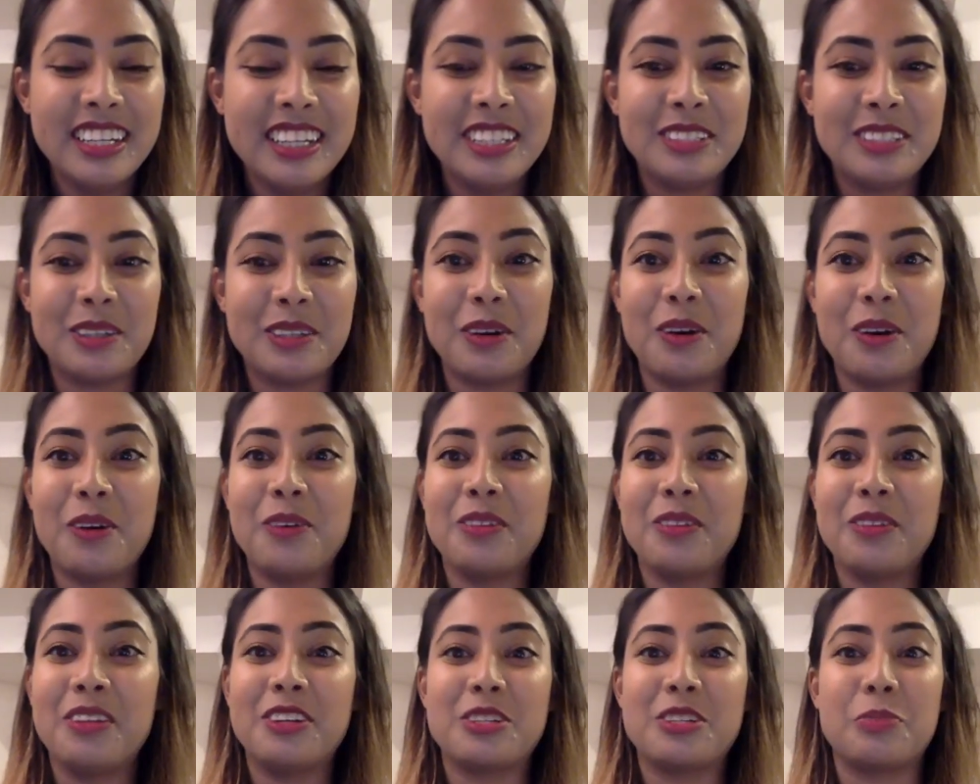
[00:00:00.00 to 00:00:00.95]
So
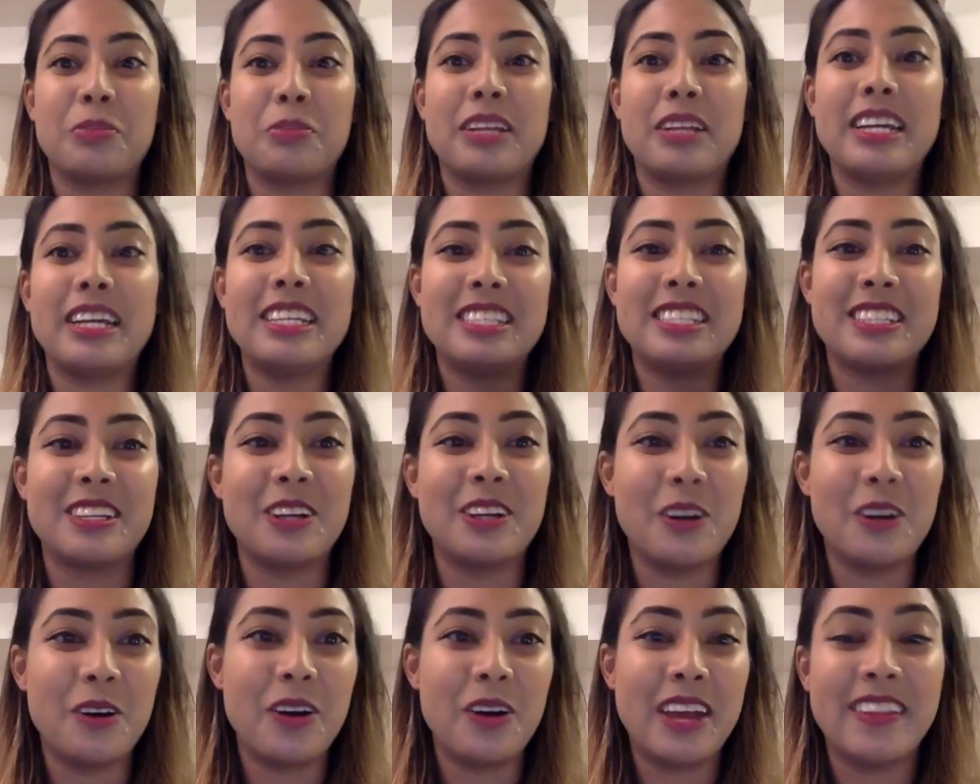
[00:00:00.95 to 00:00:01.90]
there's a place to
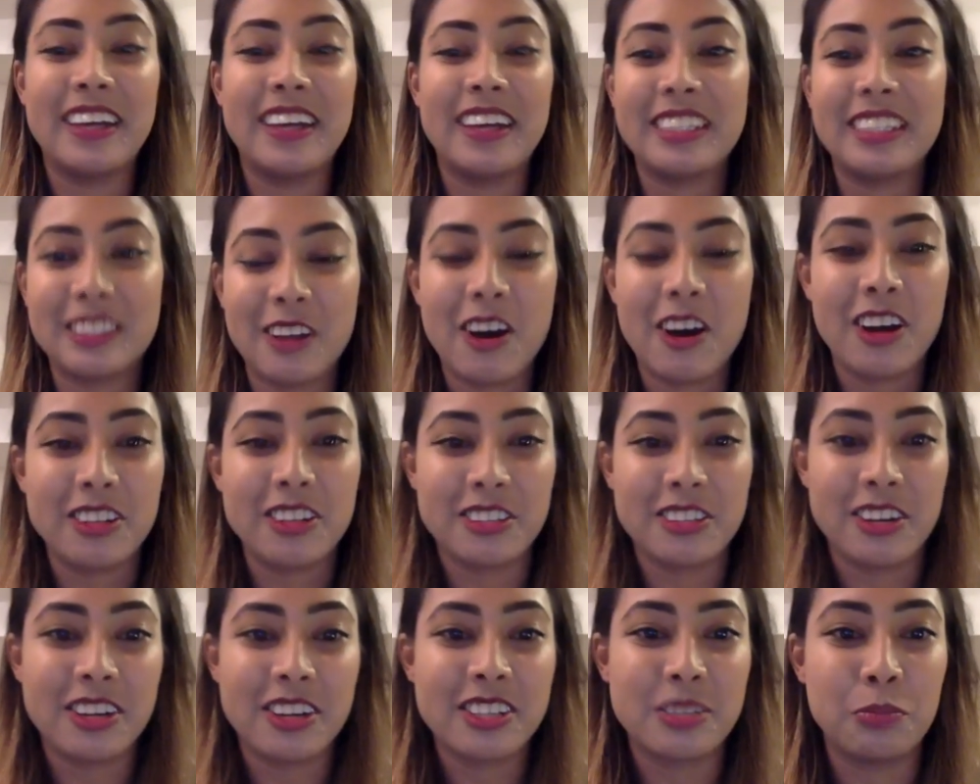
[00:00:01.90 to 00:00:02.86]
go, and that's the Hot
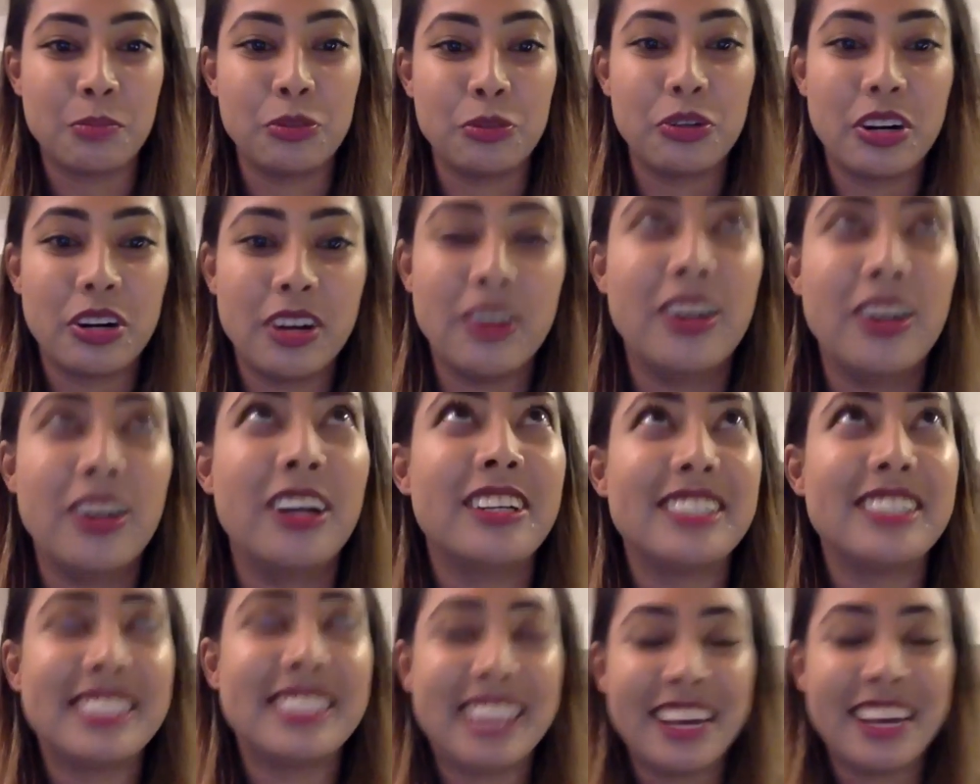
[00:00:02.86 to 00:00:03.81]
Docs Explore
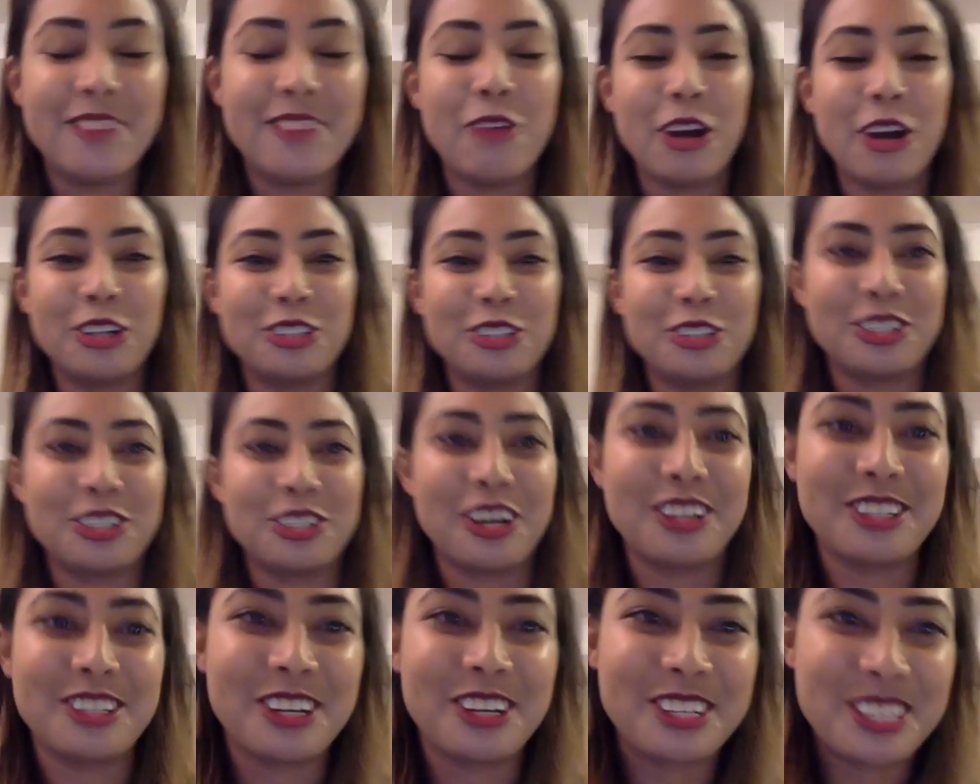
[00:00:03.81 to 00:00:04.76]
or Ted Rogers
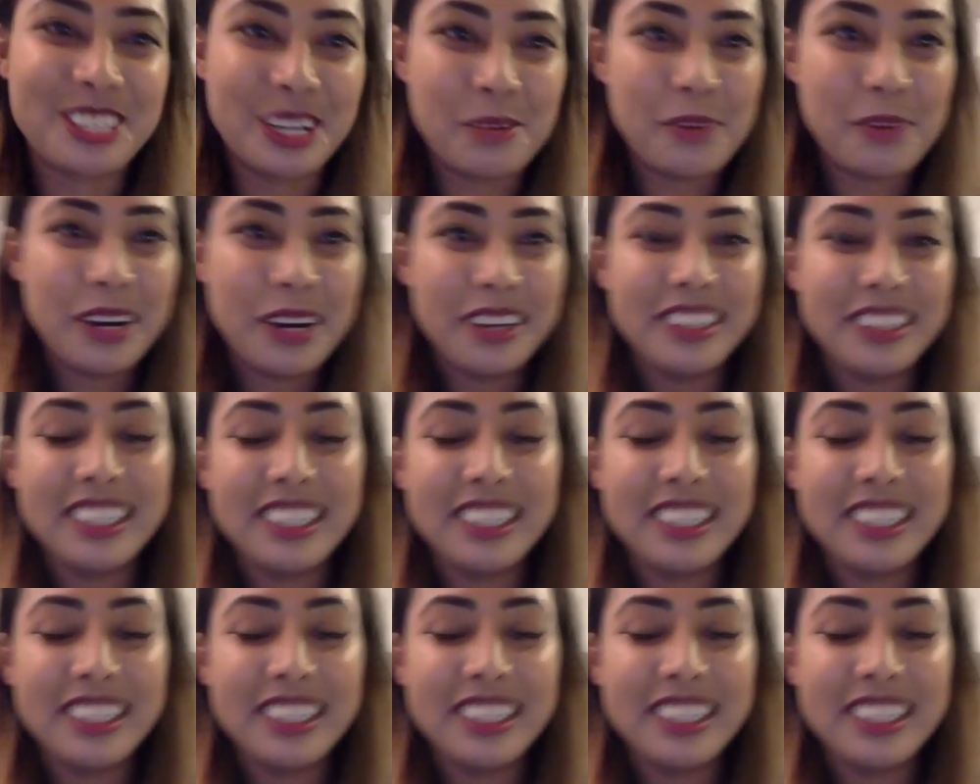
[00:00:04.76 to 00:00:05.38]
Hot Docs Cinema.